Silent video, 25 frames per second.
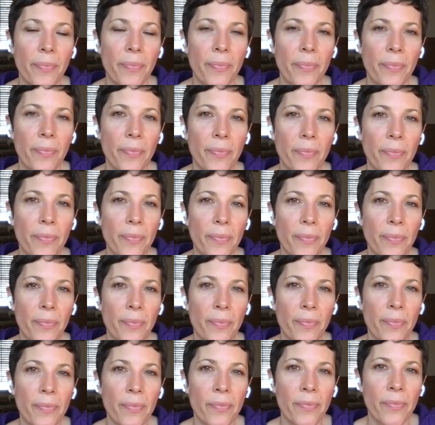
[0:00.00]

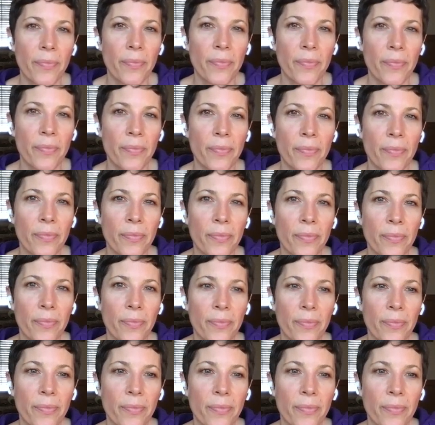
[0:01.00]

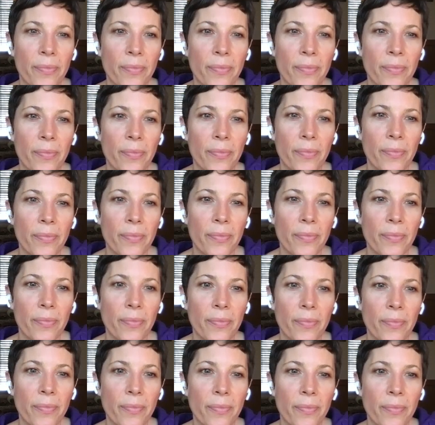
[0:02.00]

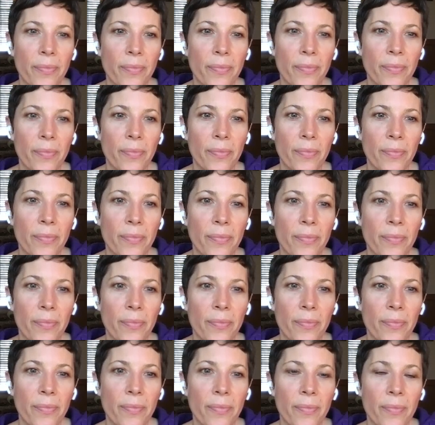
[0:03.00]

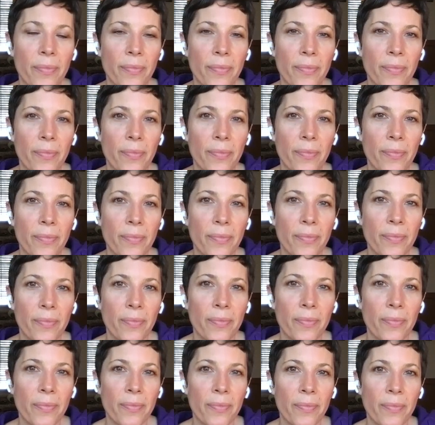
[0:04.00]

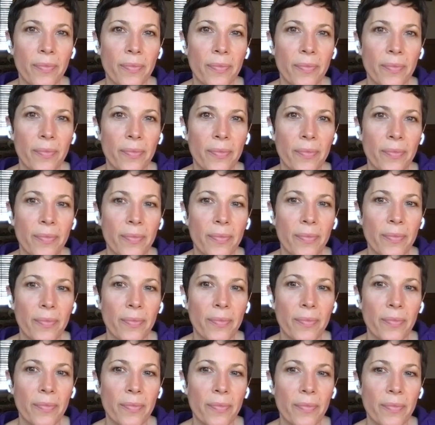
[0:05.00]

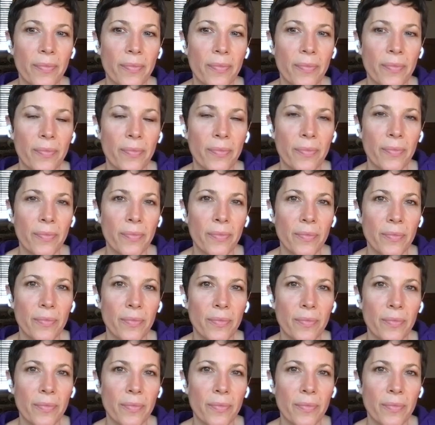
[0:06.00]
[no speech]